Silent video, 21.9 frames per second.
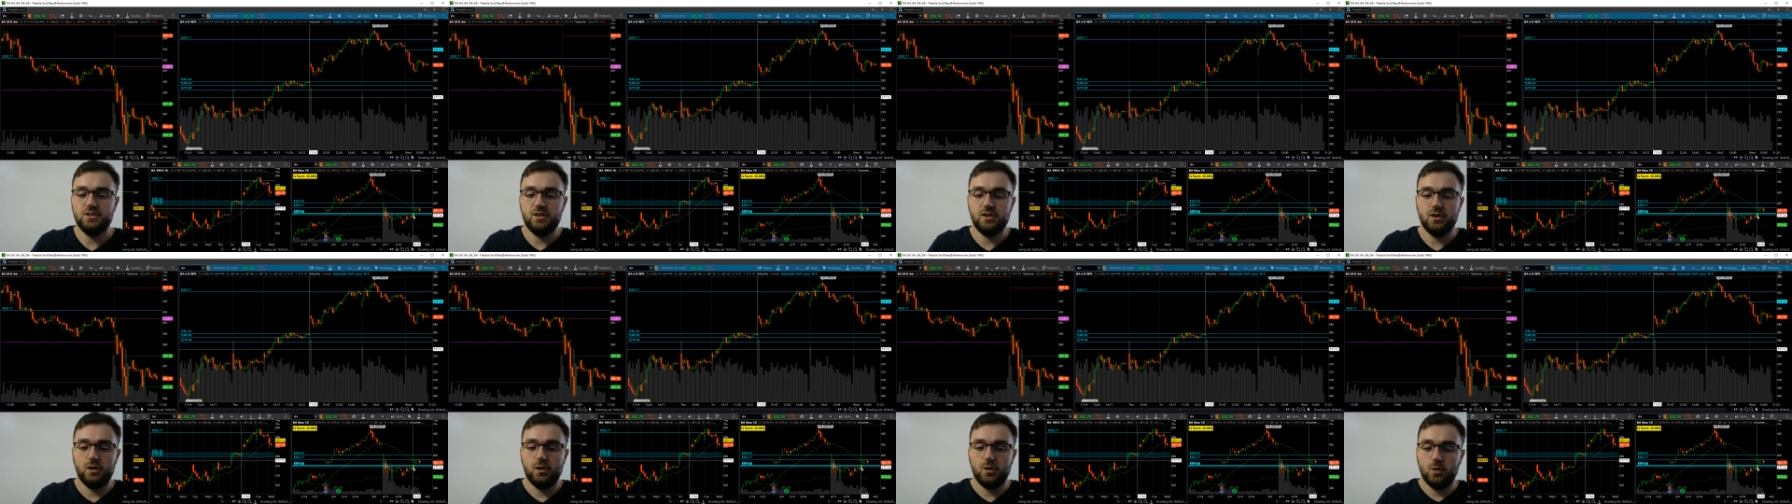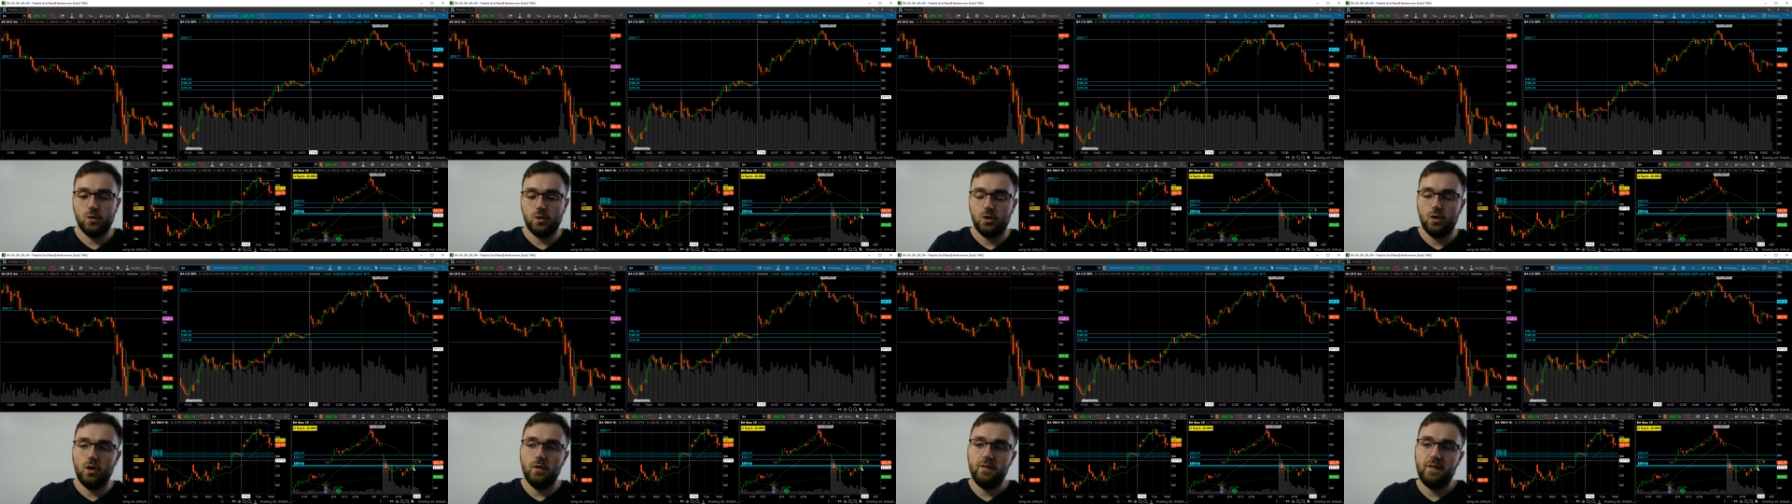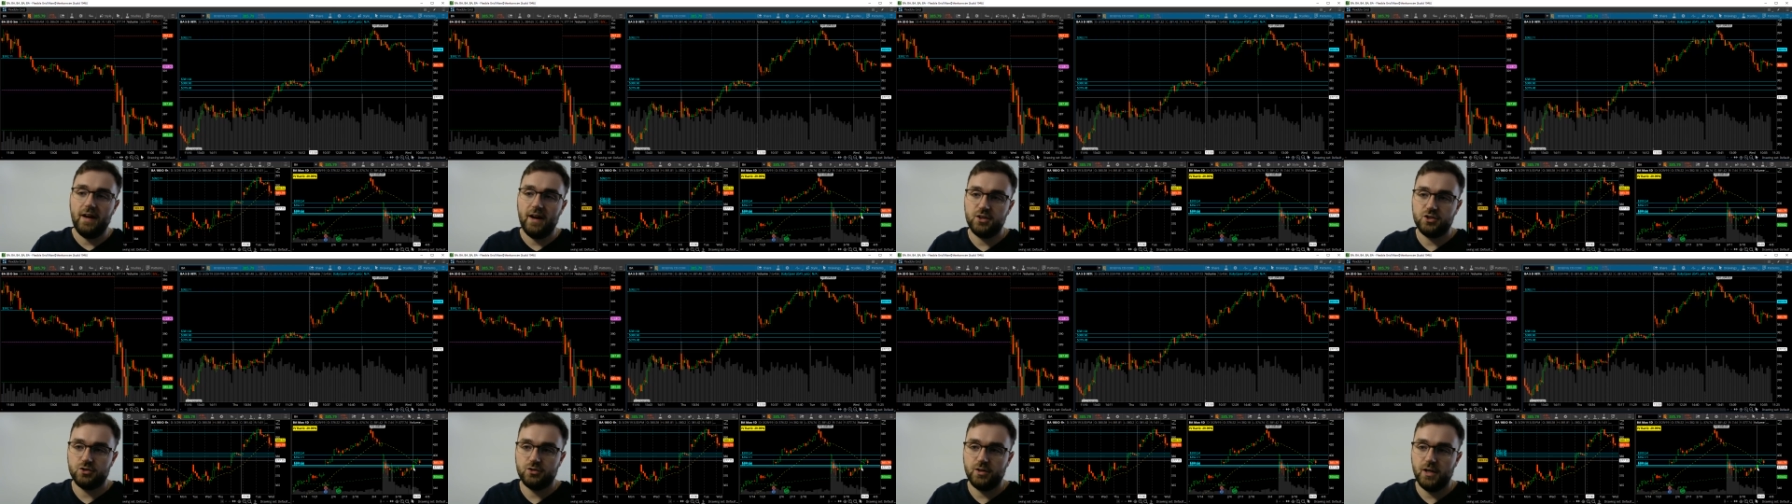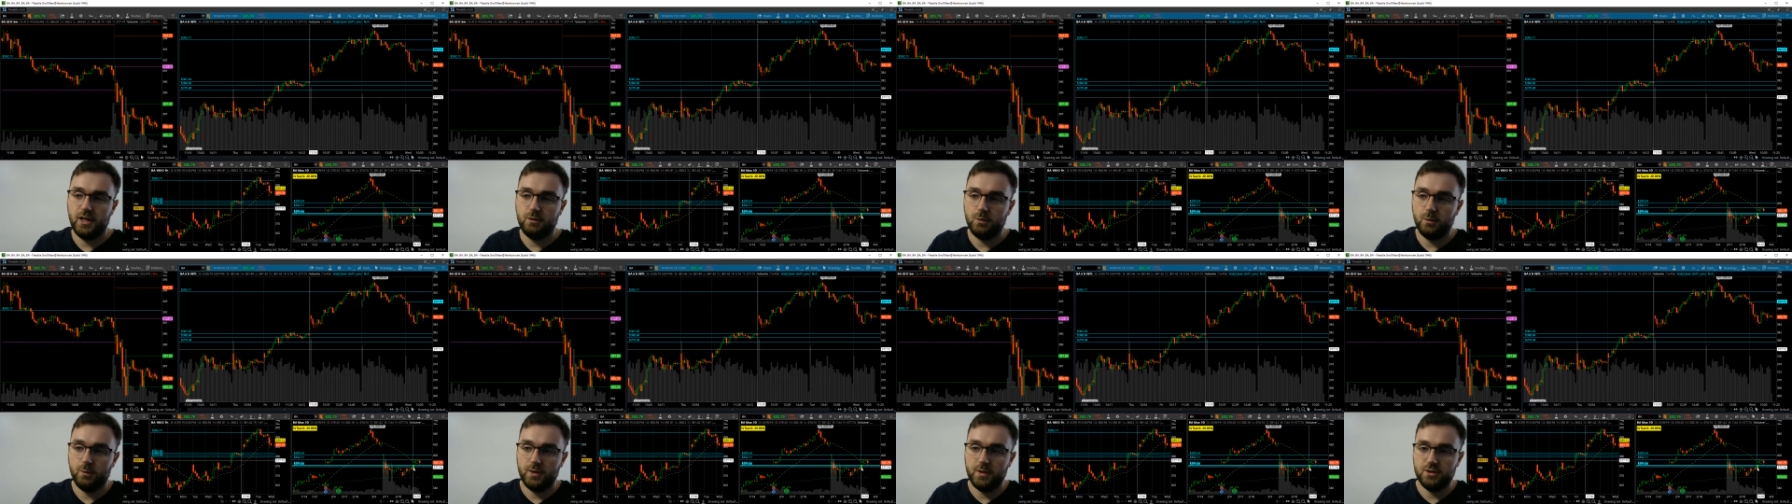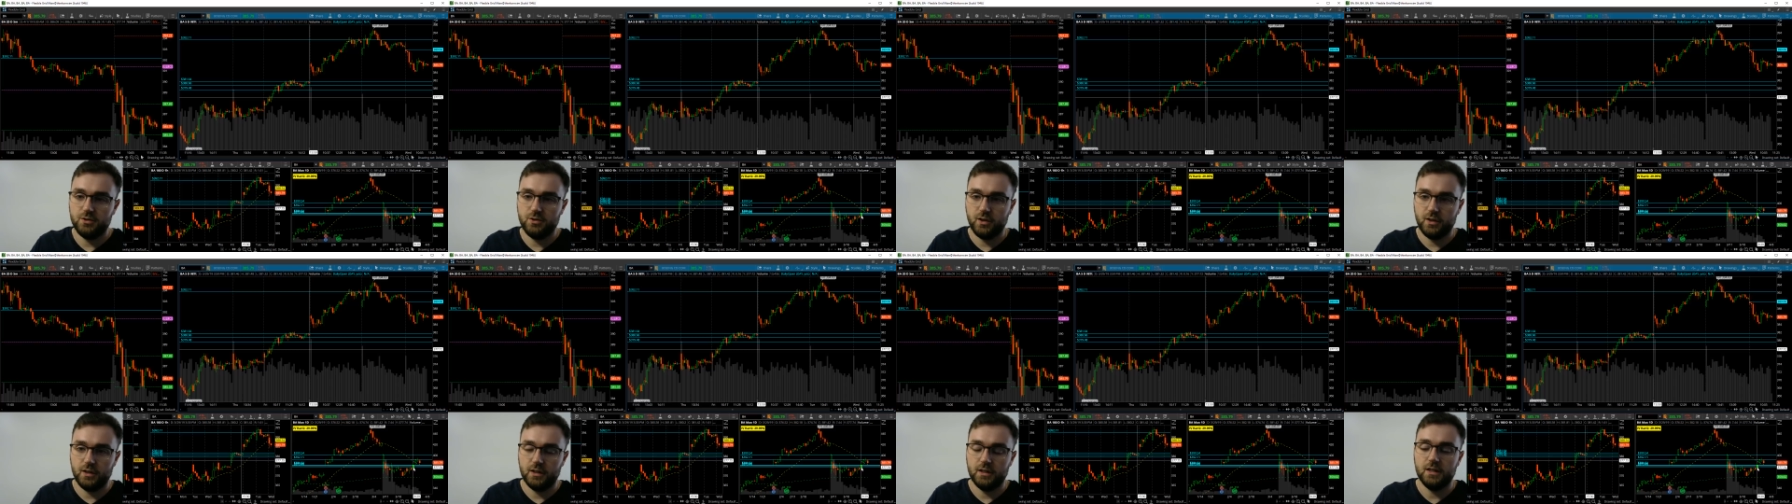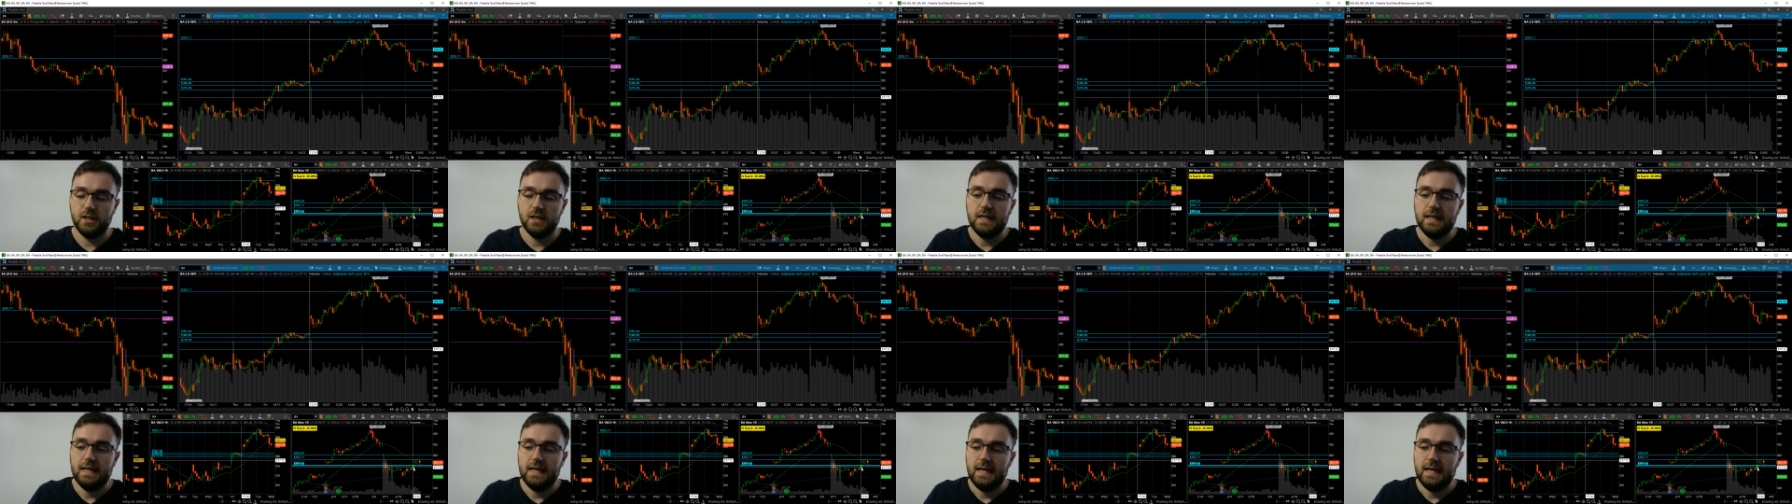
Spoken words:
to go on that trade when we took it.